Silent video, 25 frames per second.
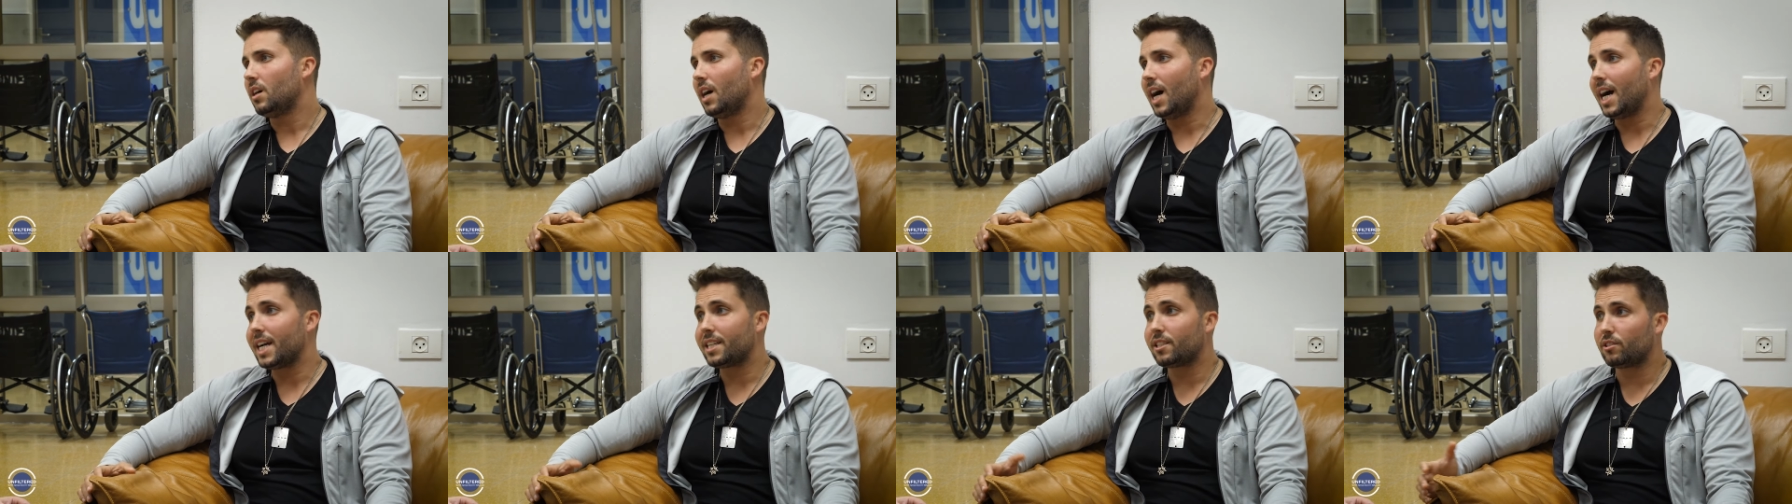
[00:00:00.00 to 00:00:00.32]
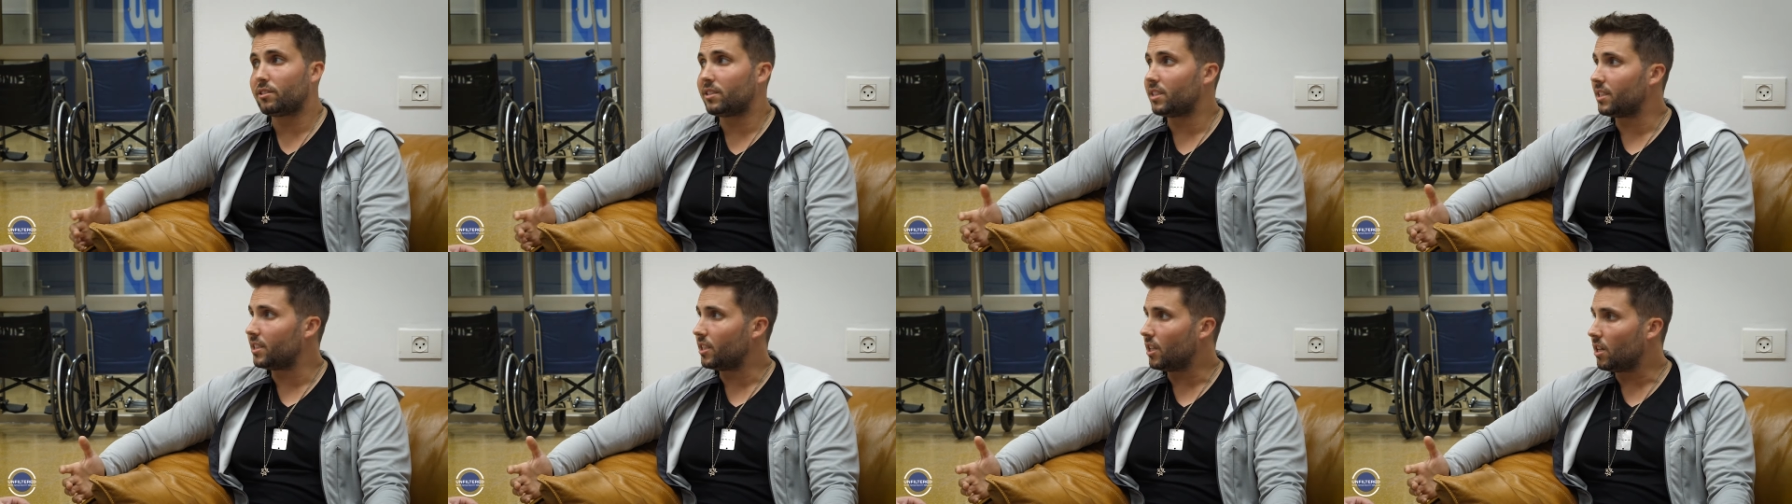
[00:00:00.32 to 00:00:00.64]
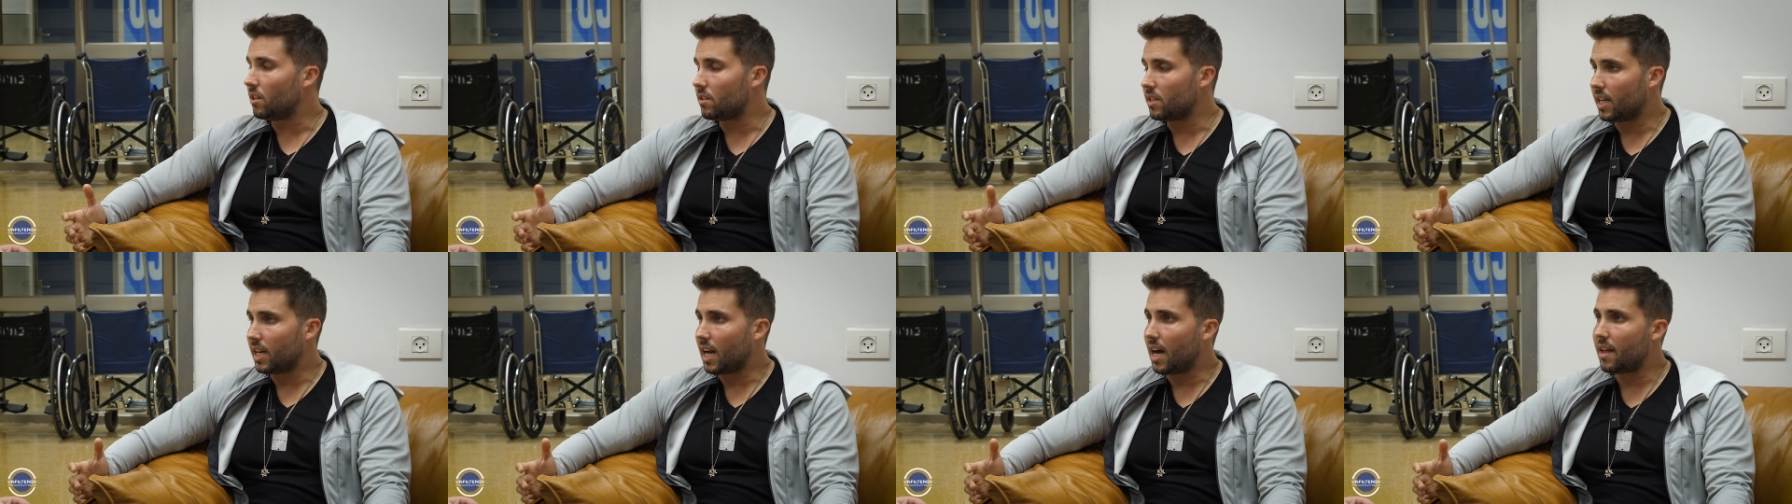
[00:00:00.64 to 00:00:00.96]
I just didn't
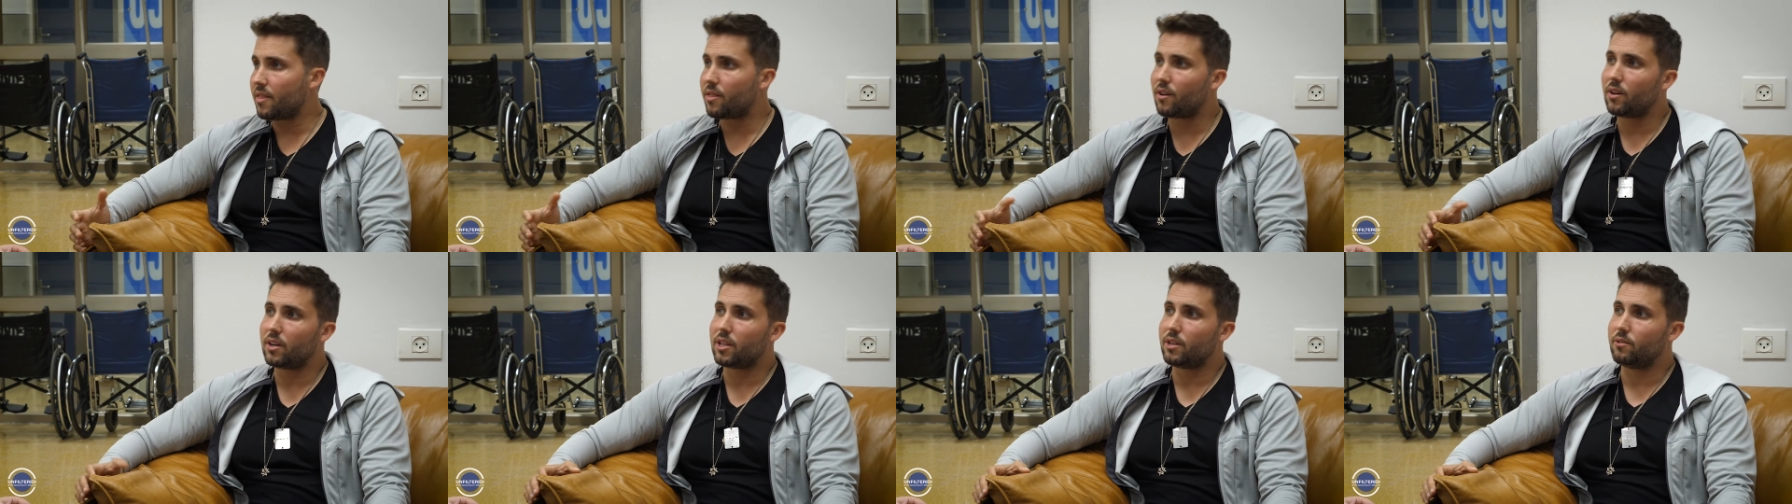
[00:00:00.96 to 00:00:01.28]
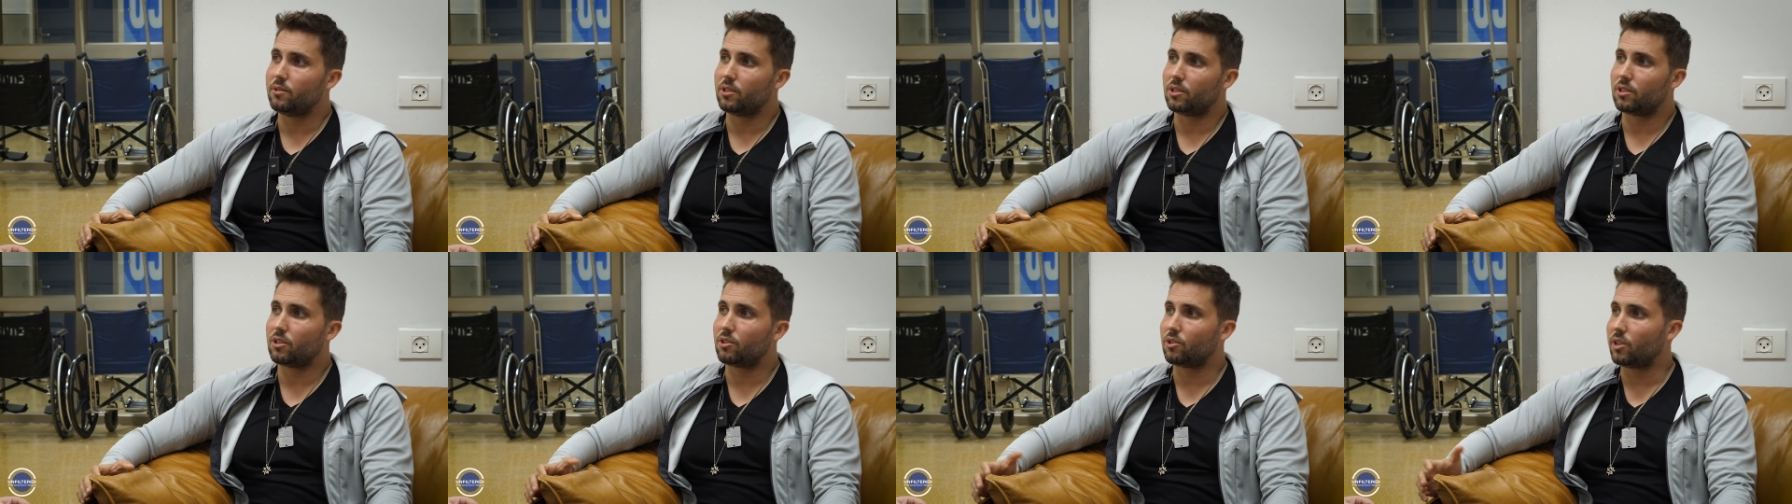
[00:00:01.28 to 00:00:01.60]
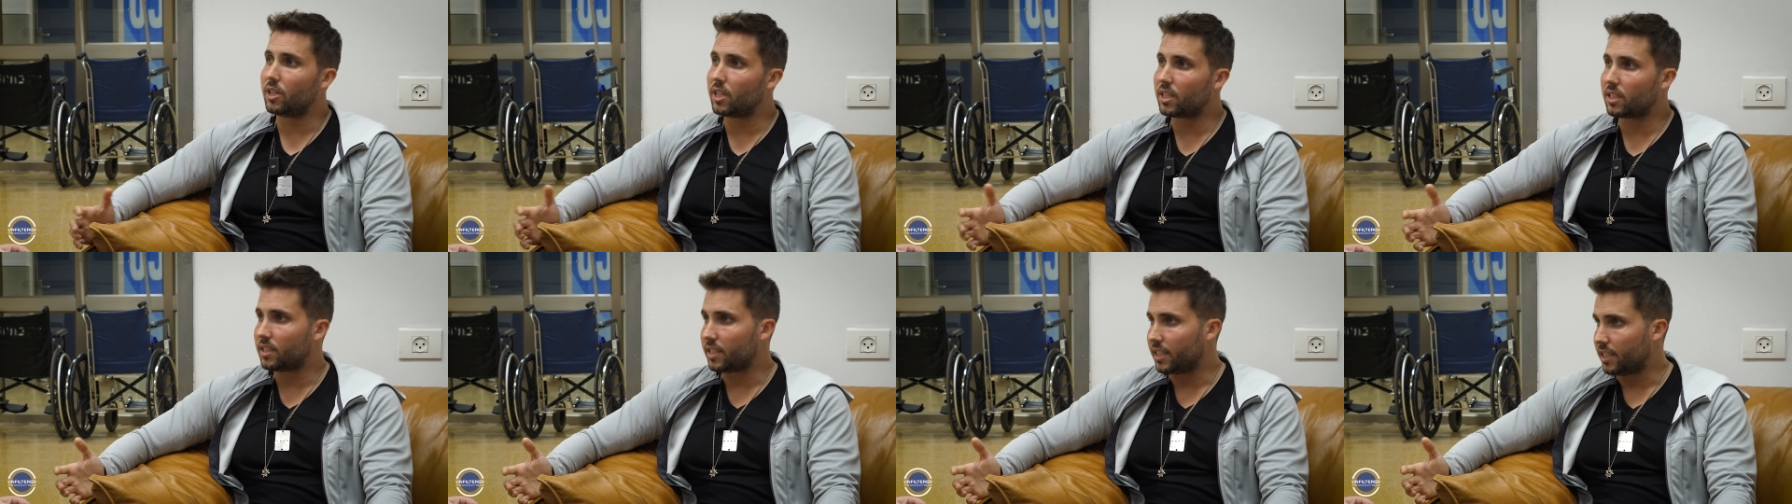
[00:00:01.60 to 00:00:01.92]
know that. I thought he was
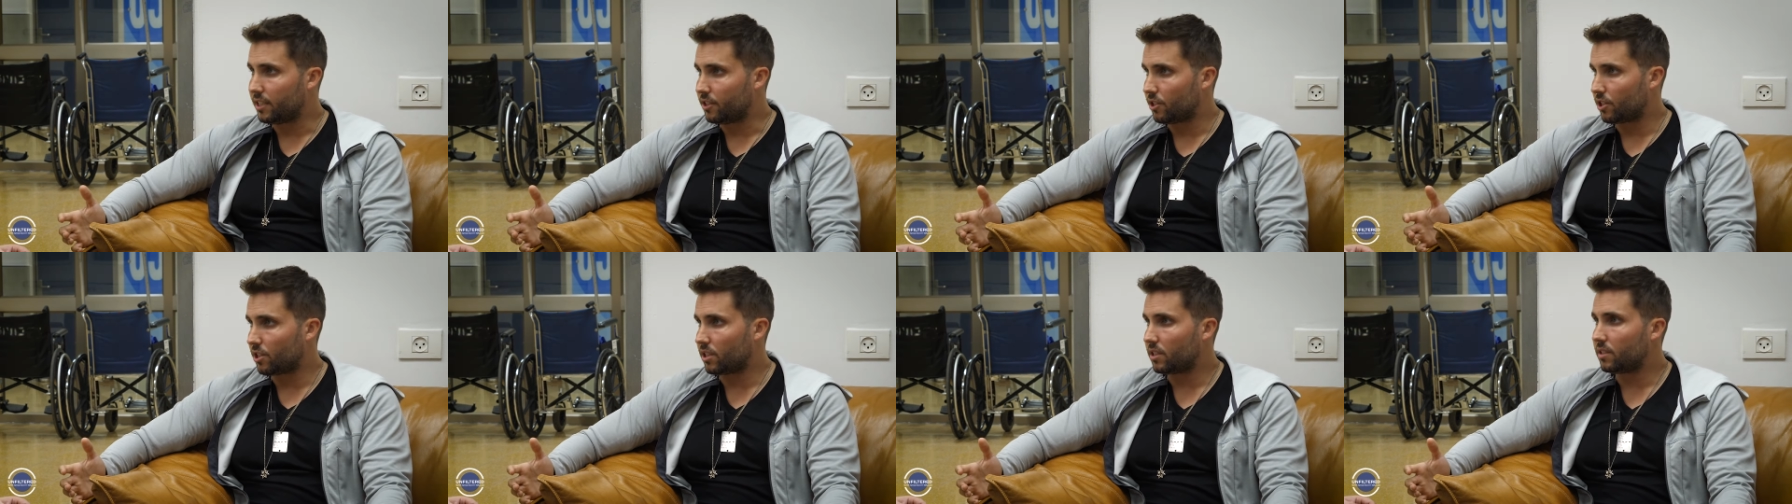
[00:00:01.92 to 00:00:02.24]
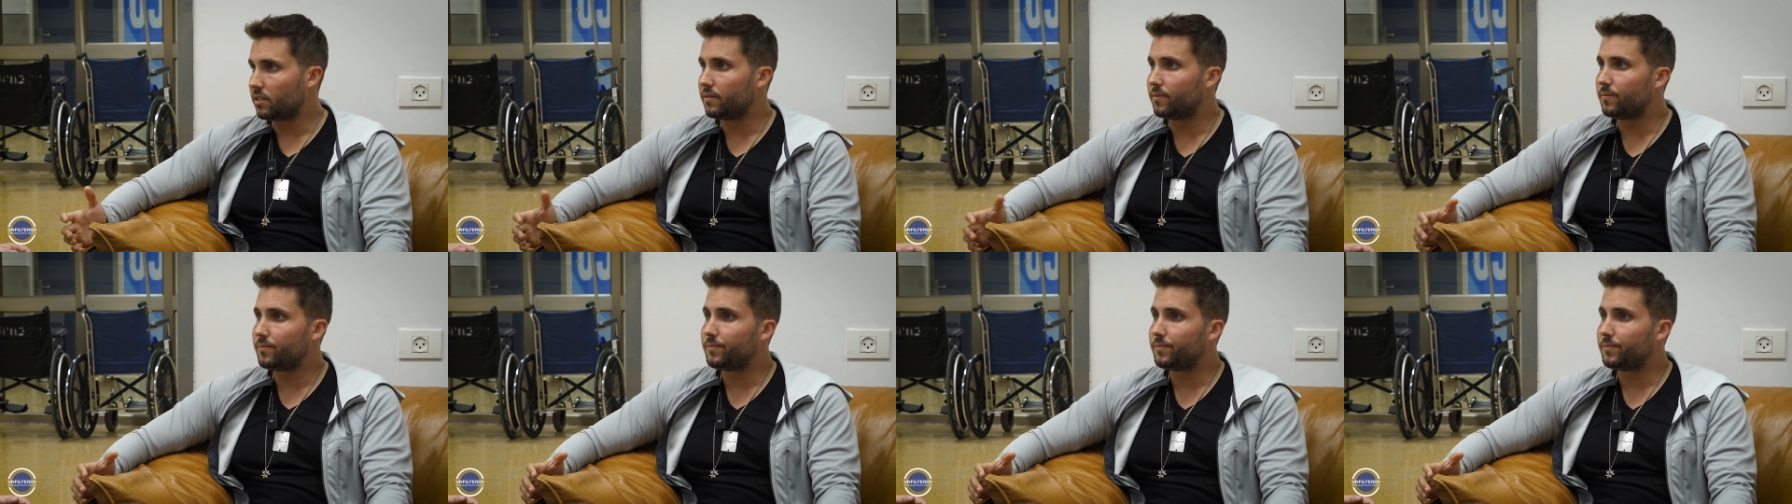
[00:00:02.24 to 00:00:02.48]
critically injured,